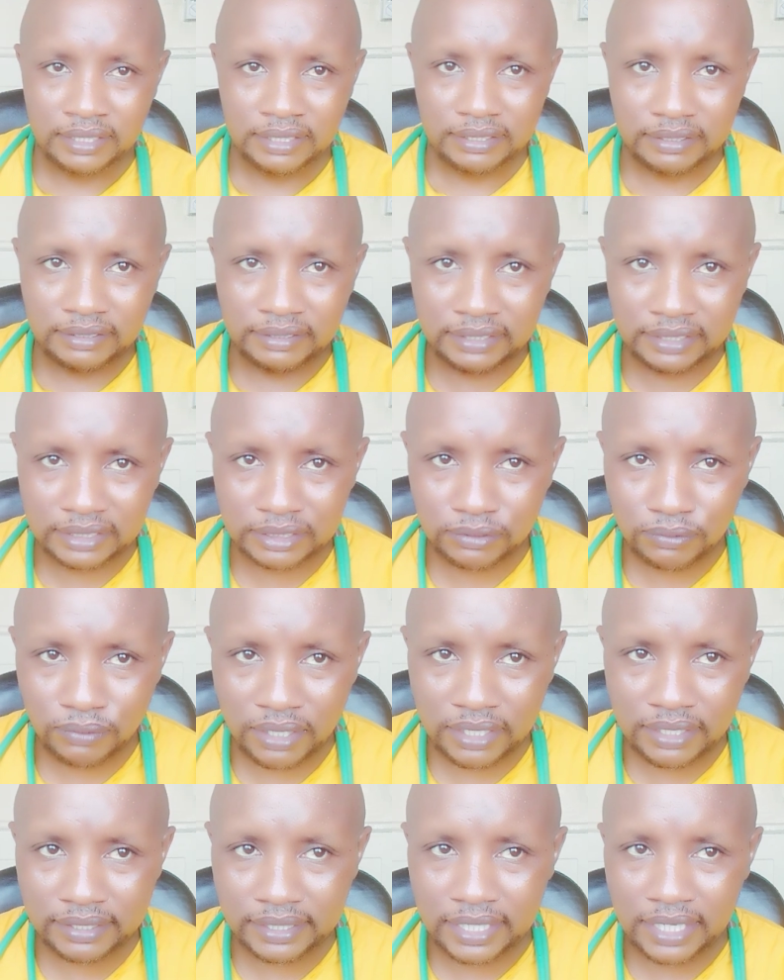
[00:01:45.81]
This one
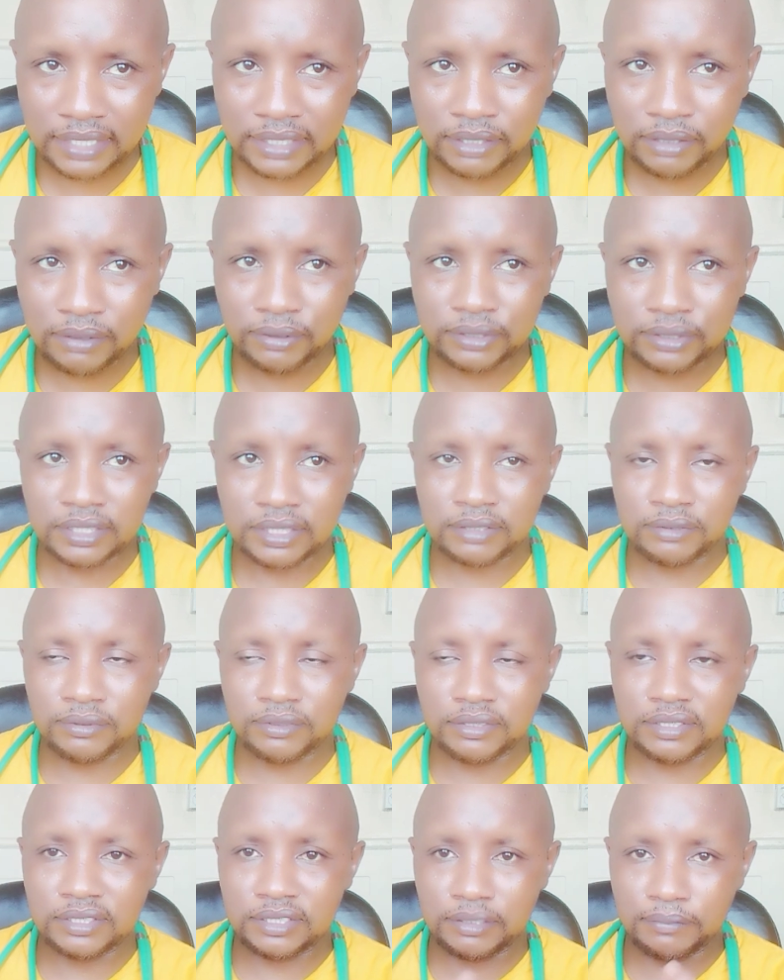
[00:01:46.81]
rarely causes
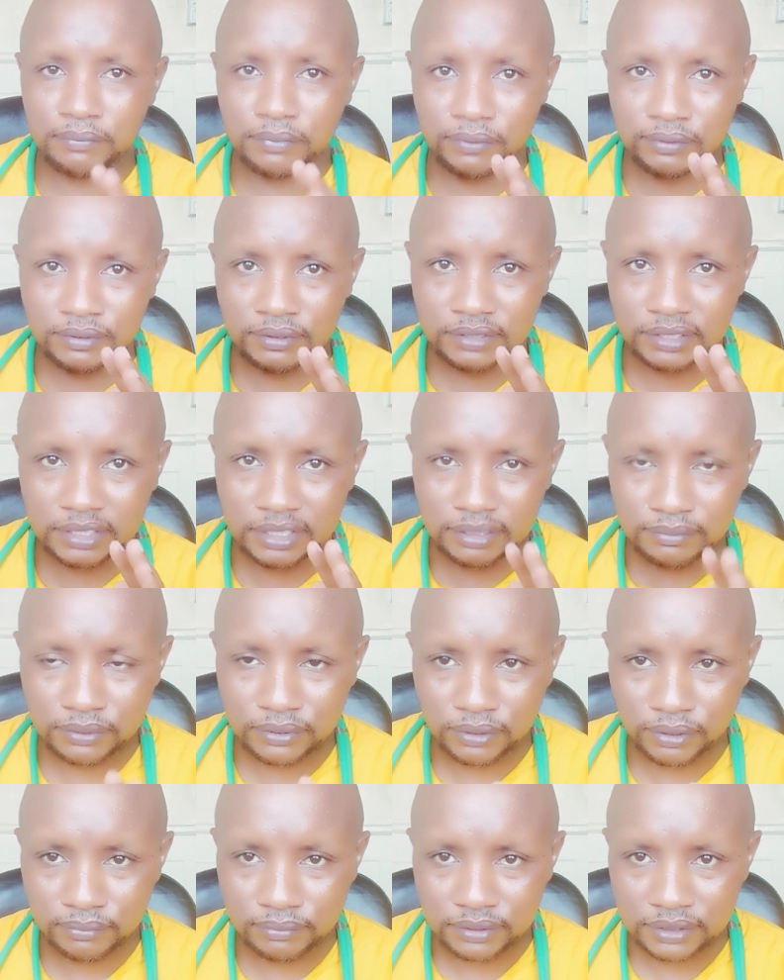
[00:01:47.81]
noticeable
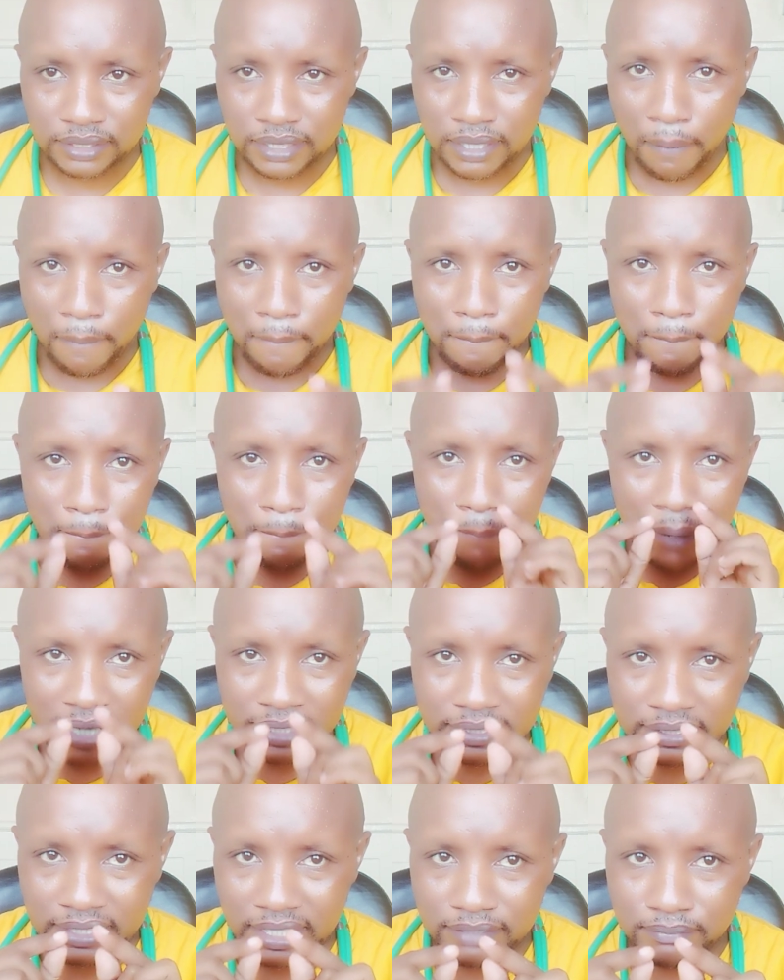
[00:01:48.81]
symptoms
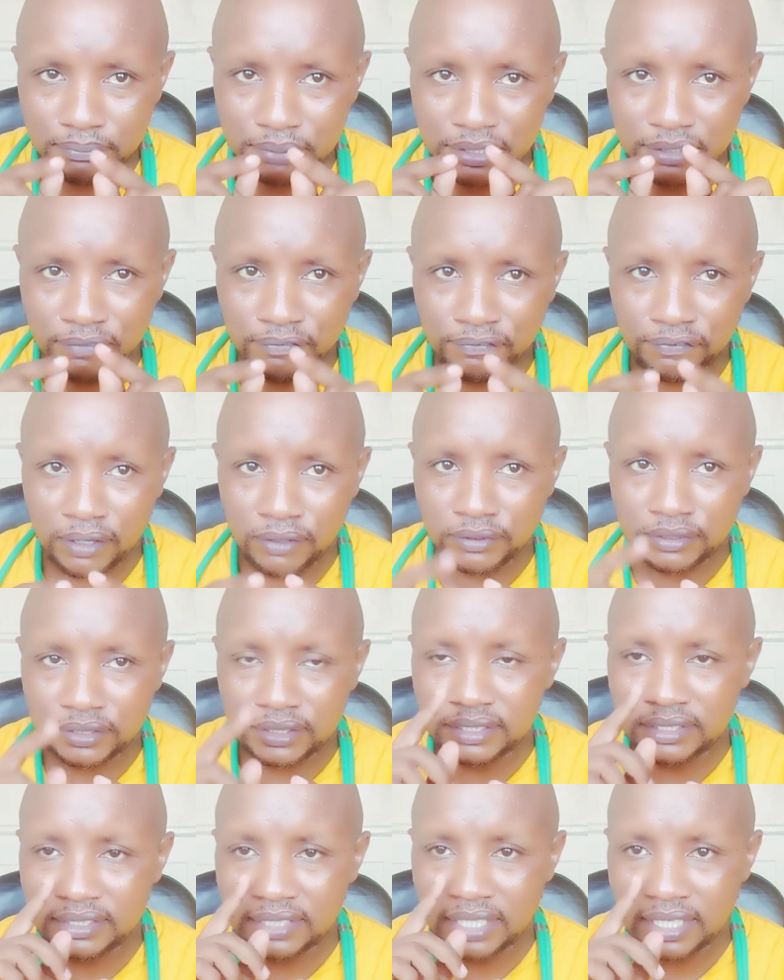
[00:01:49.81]
but can be found
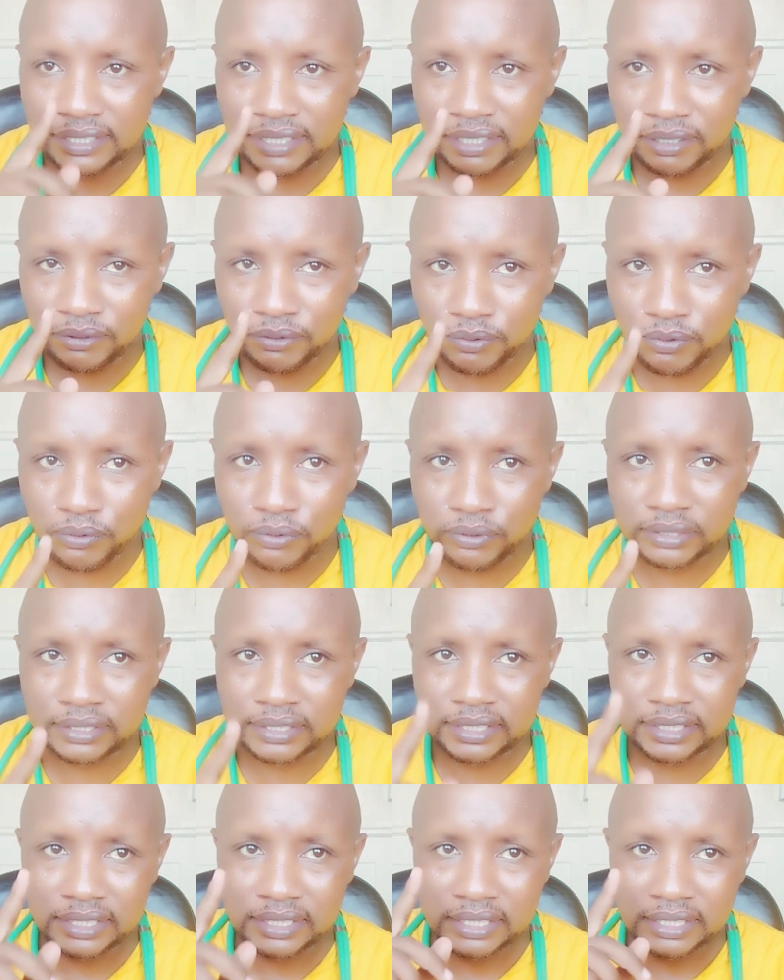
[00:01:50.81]
in
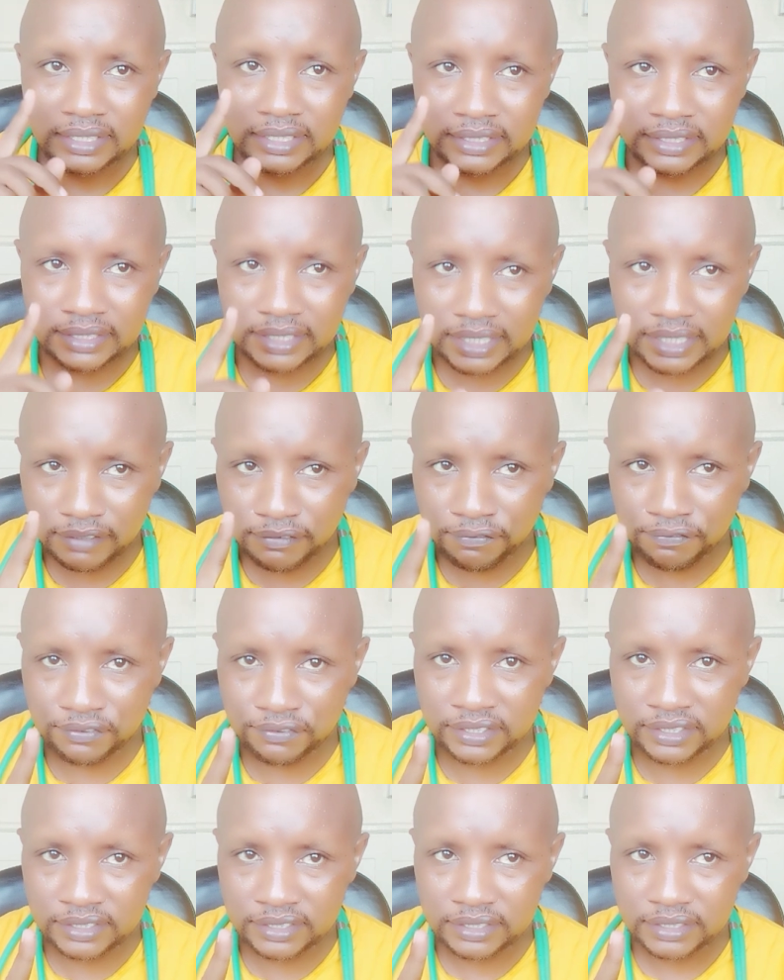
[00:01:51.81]
undercooked
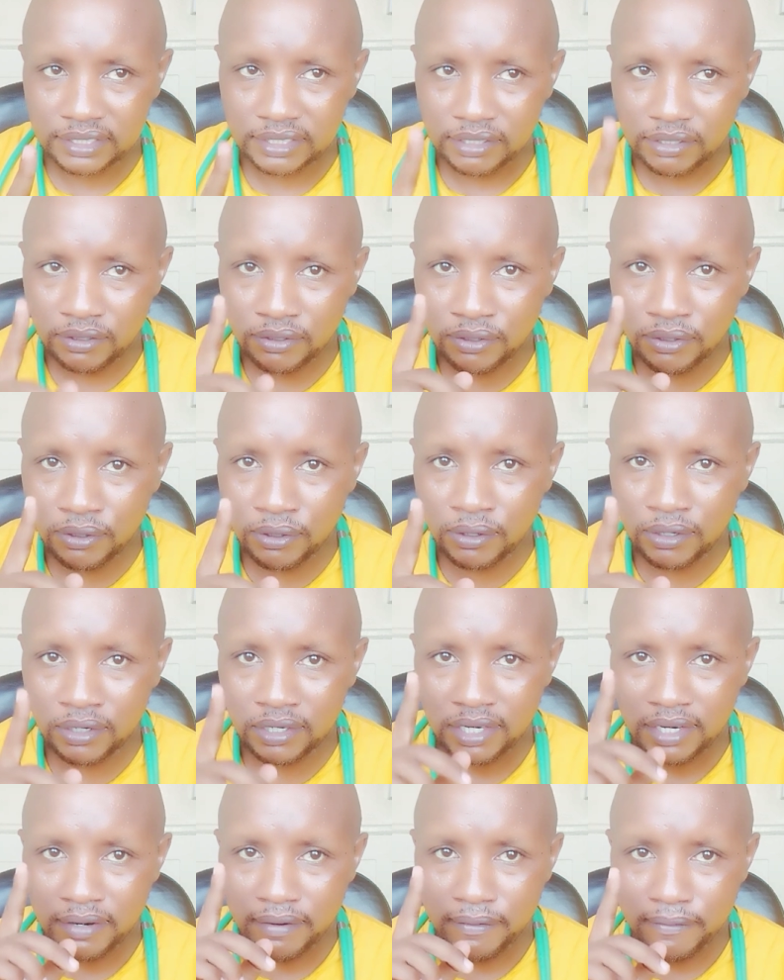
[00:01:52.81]
shellfish or
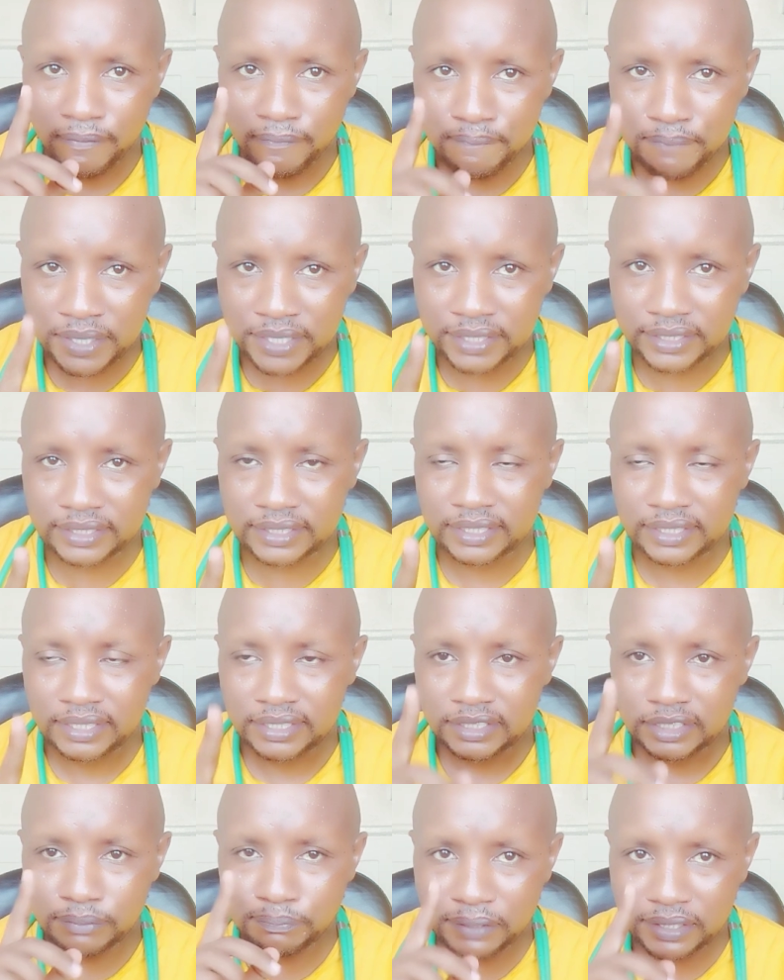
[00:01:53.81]
meat,
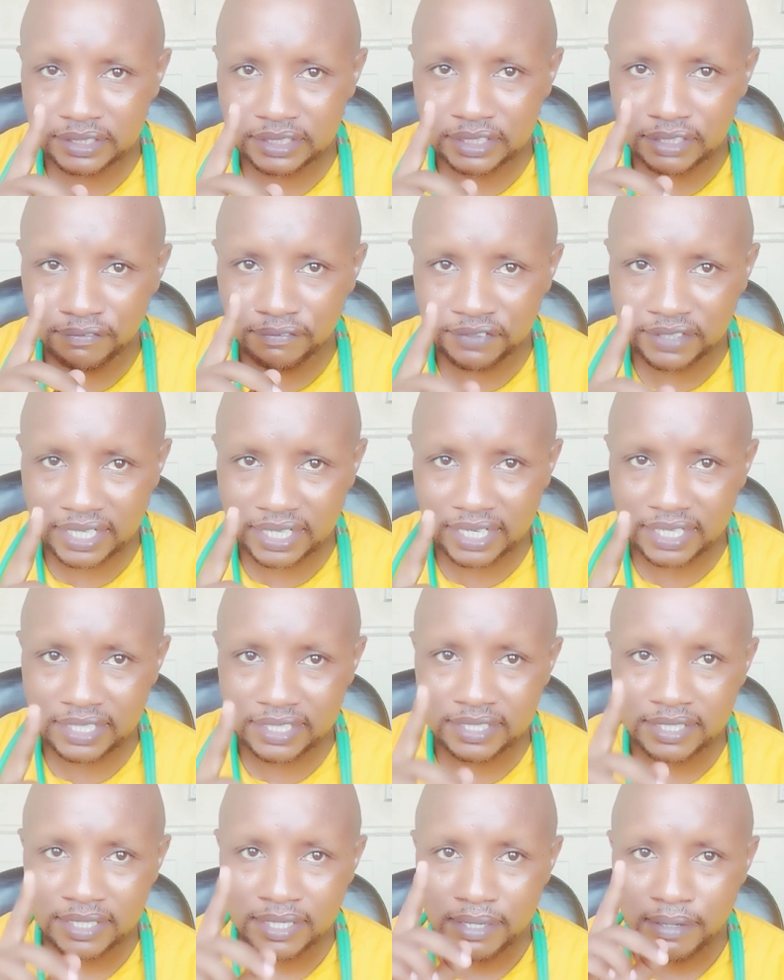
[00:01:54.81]

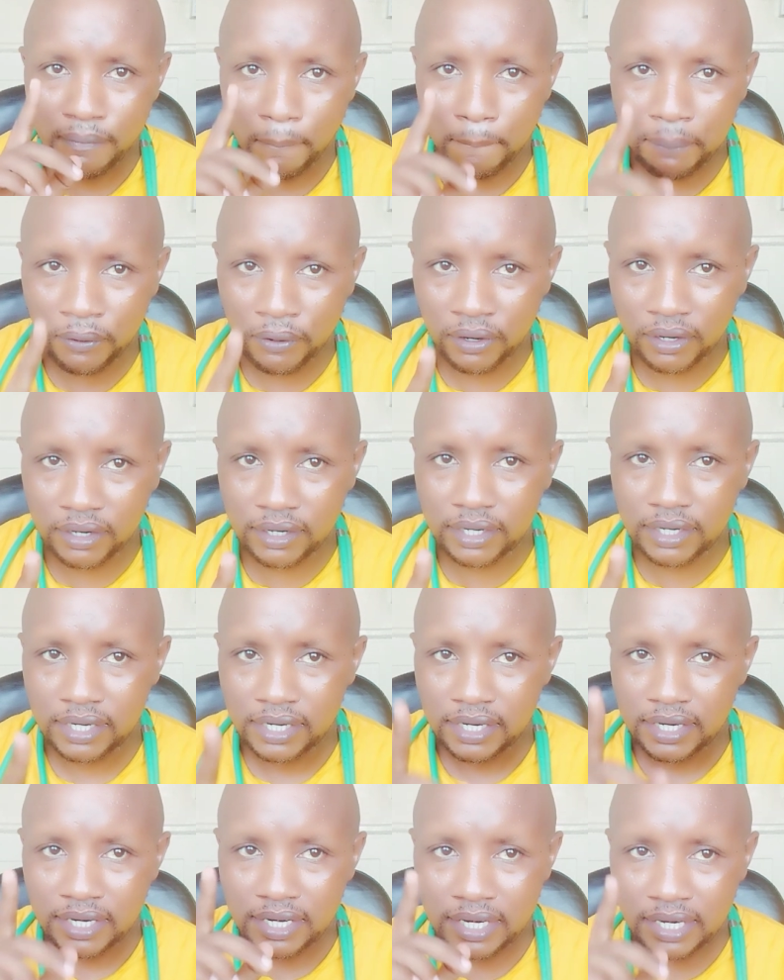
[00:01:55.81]
specifically pork,
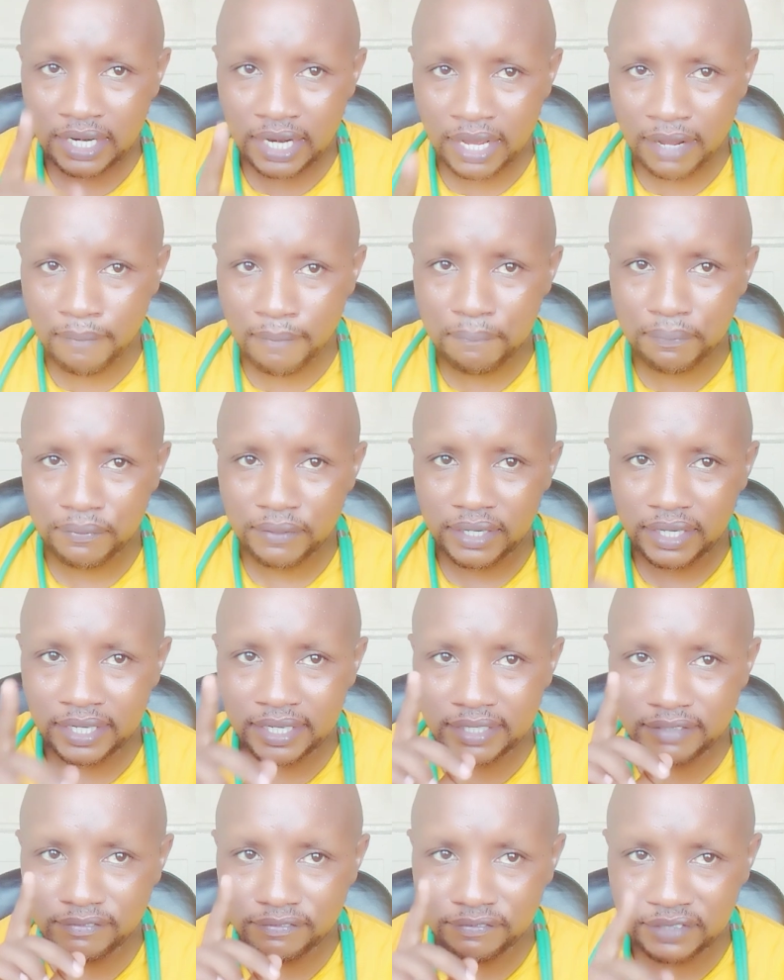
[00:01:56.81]
lamb,
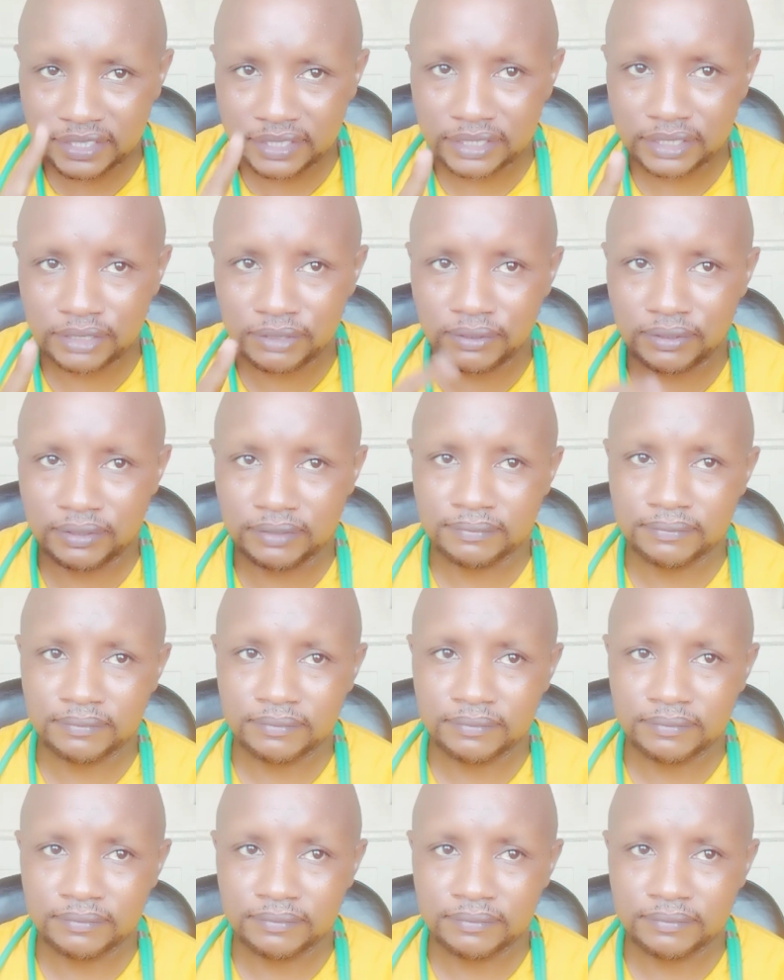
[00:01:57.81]
and venison.